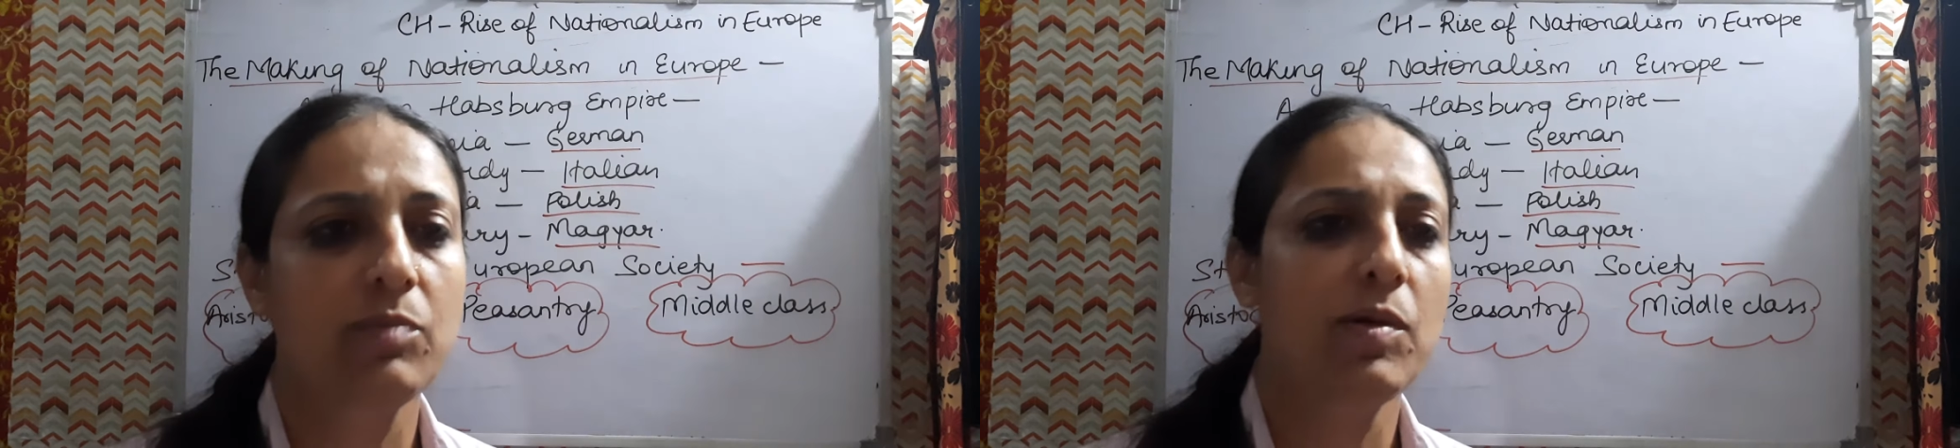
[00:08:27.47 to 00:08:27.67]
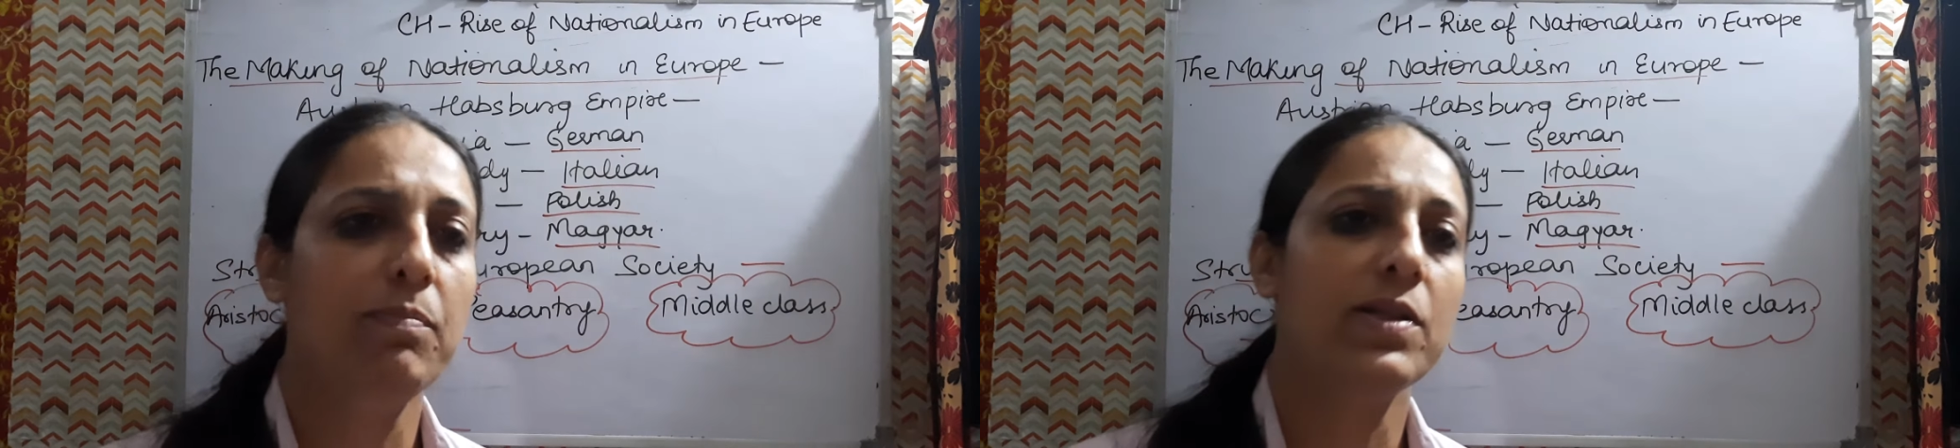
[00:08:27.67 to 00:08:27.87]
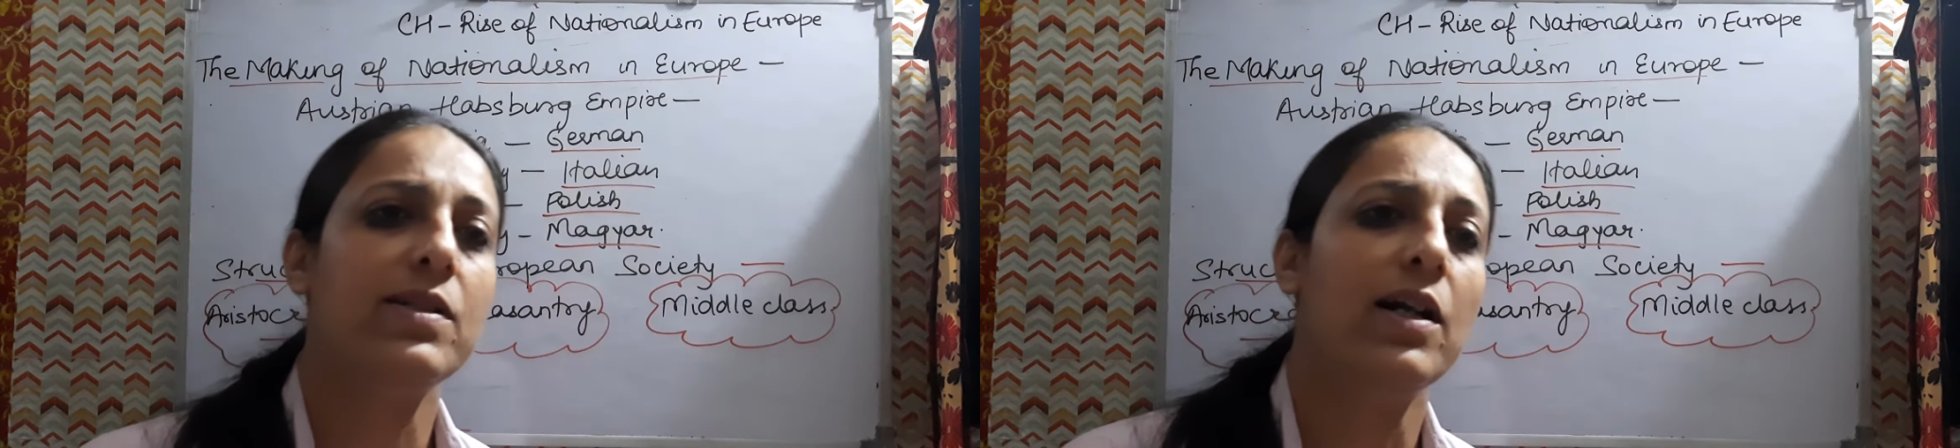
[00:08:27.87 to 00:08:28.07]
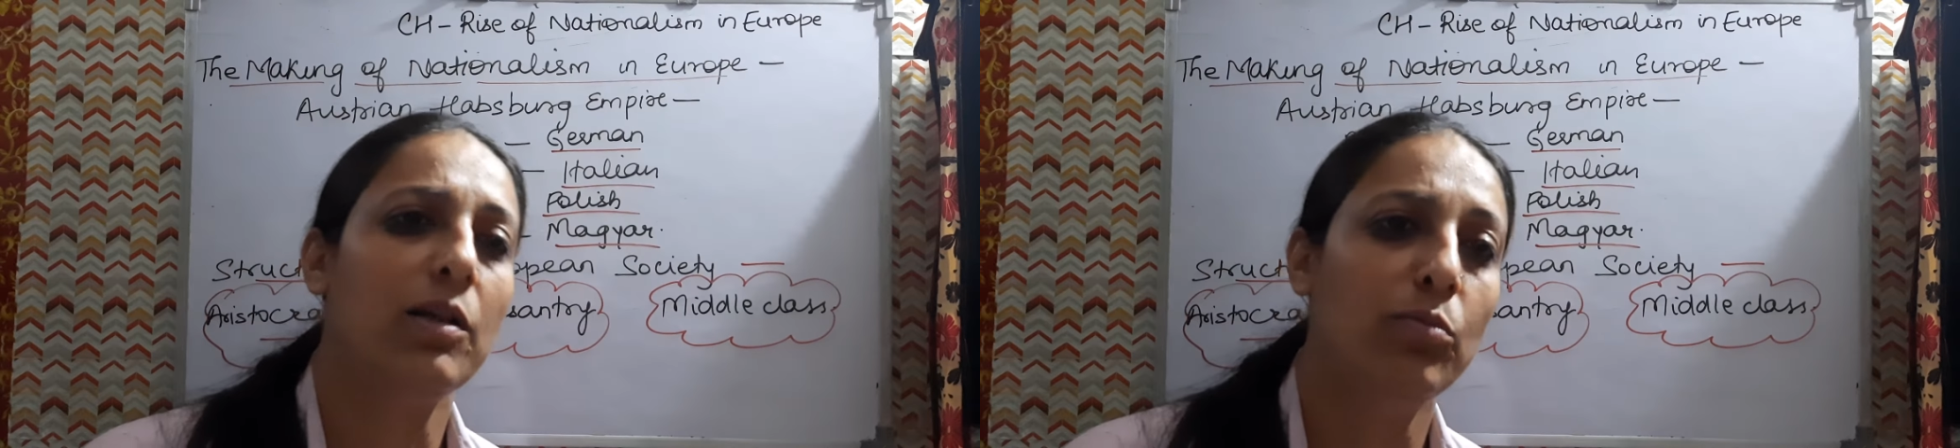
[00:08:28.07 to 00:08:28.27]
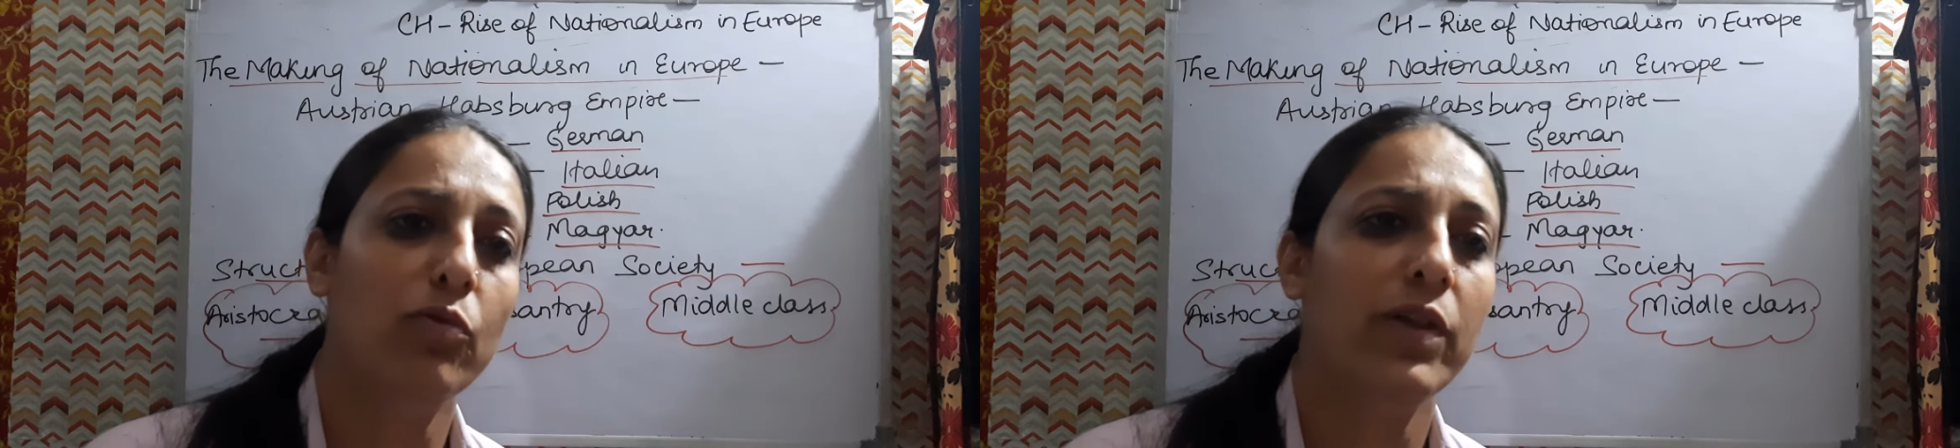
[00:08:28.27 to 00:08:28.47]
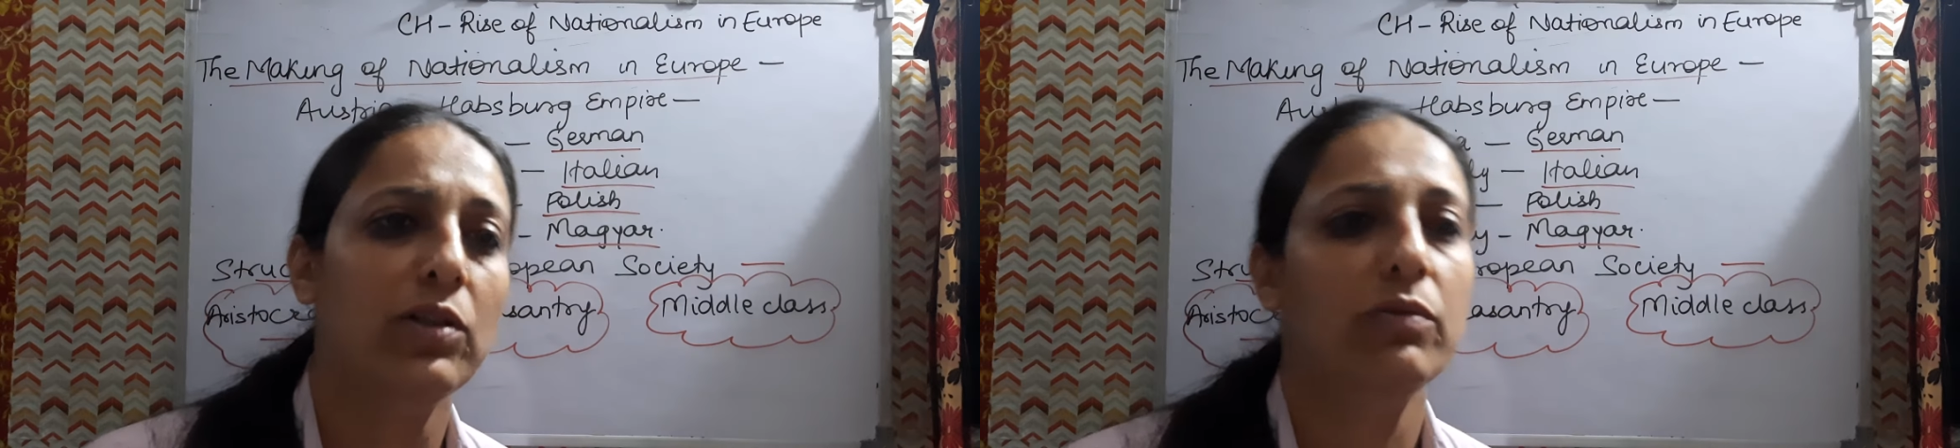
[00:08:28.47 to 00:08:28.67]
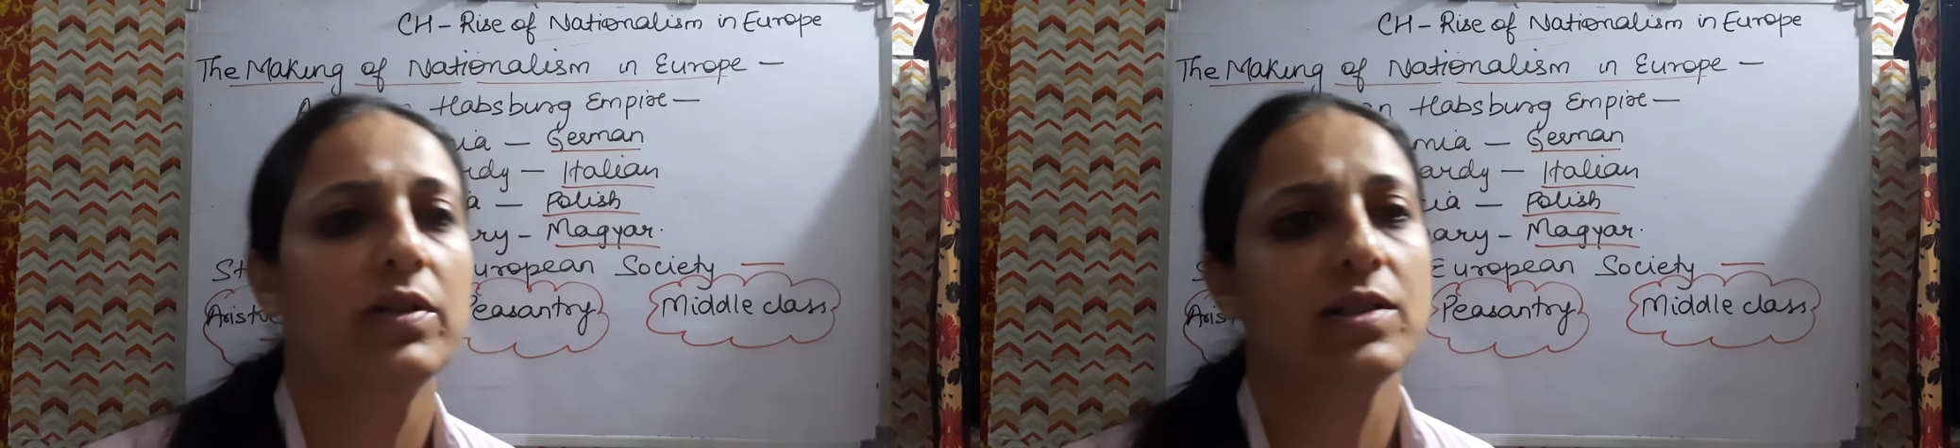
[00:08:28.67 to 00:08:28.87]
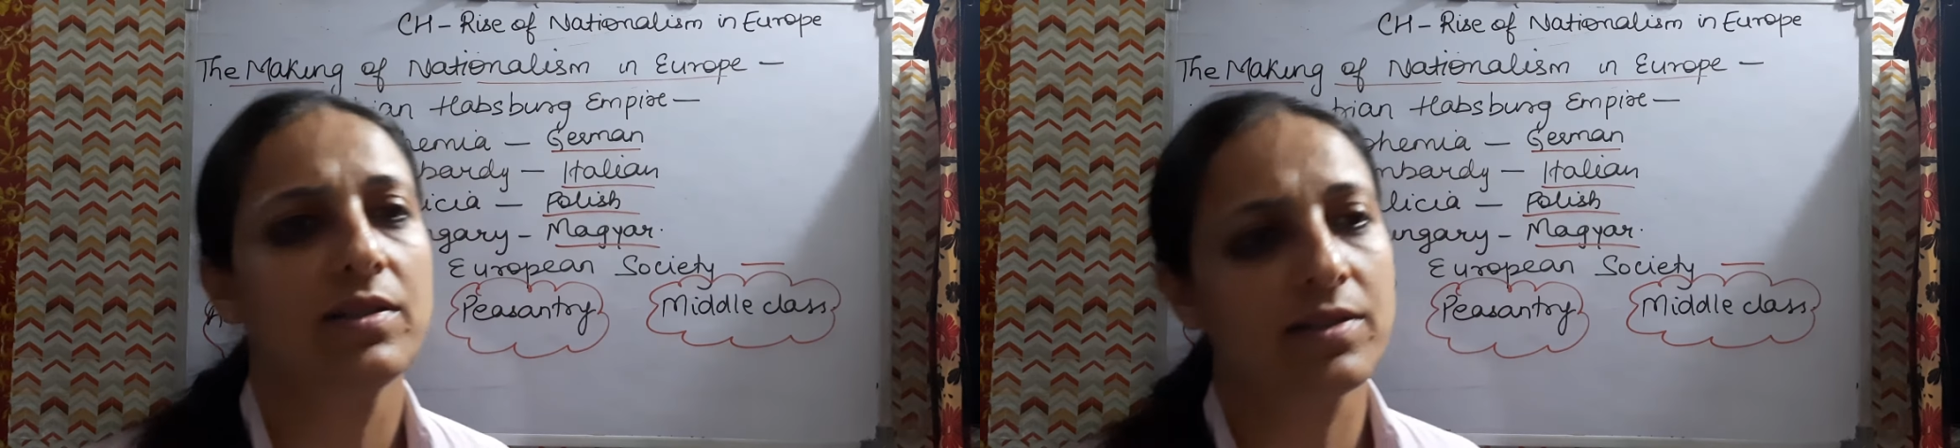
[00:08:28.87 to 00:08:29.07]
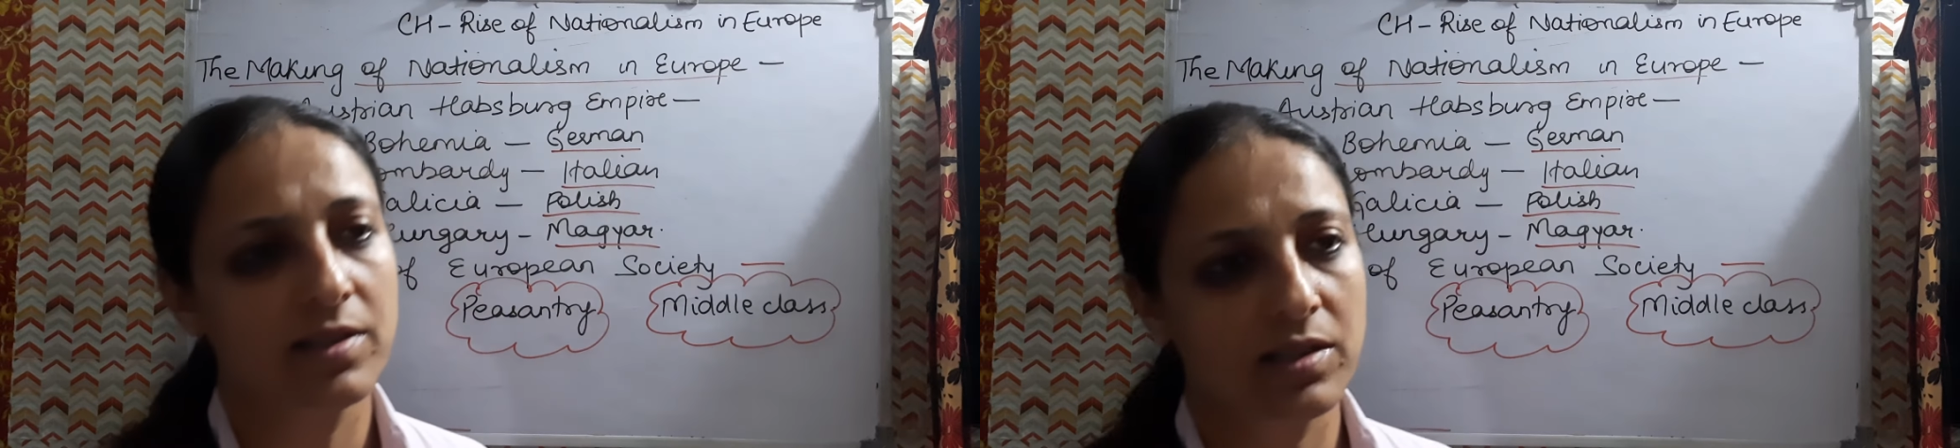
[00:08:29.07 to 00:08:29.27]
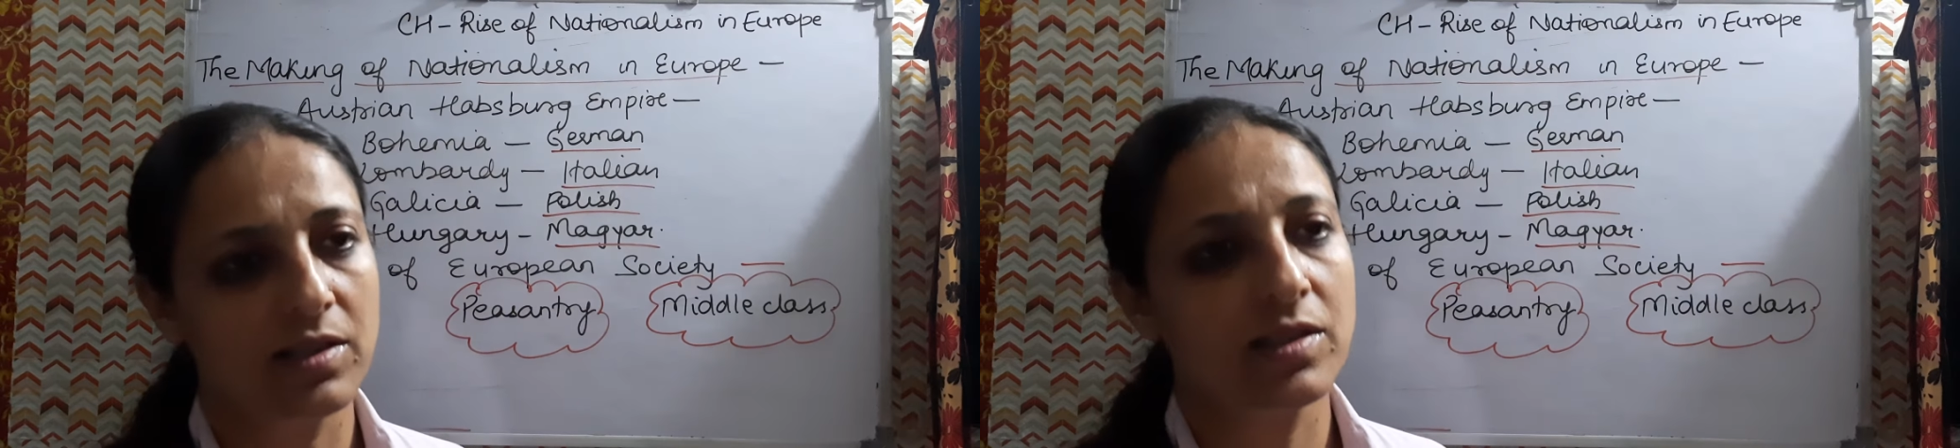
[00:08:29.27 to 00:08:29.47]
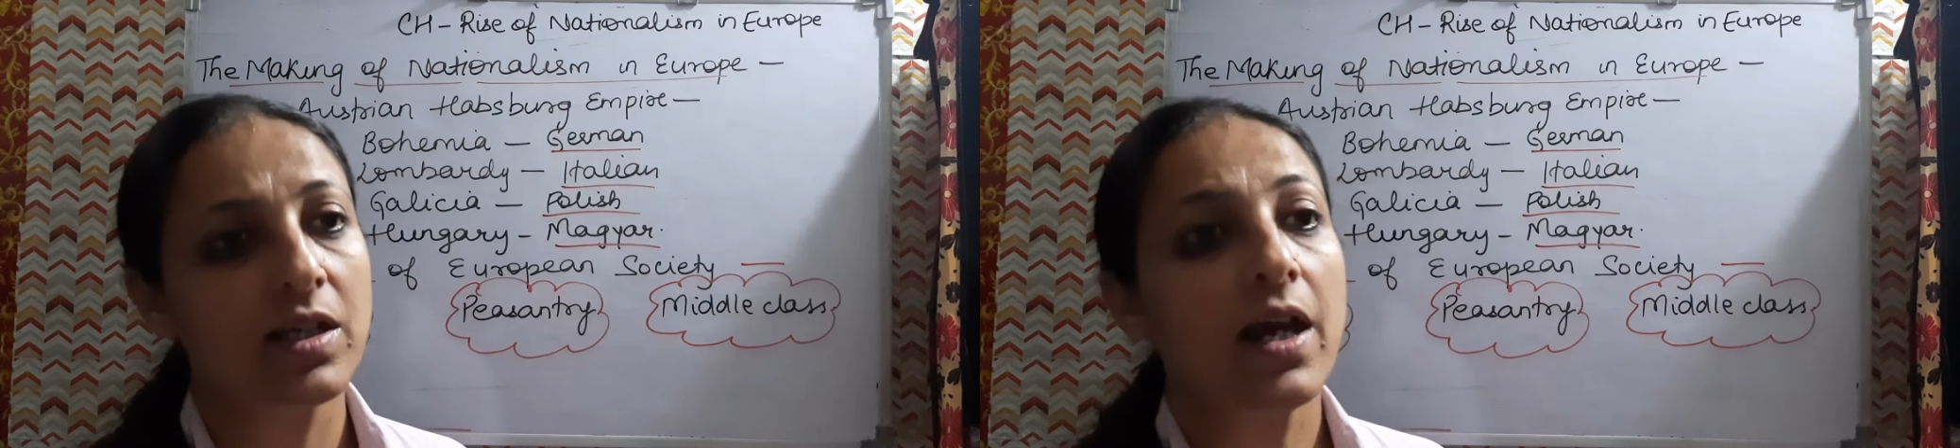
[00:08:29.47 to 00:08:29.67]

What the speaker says: people started moving towards the cities,